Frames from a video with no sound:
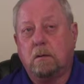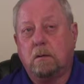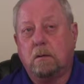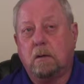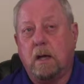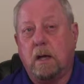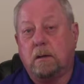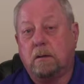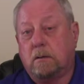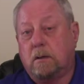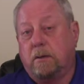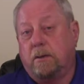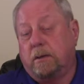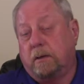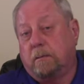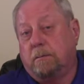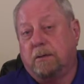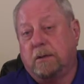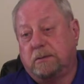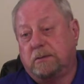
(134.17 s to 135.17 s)
not
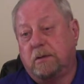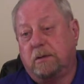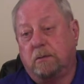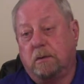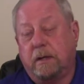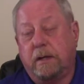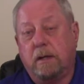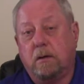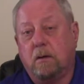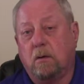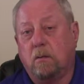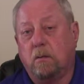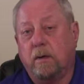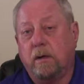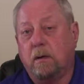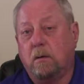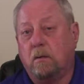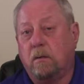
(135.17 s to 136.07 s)
including platoon leader, we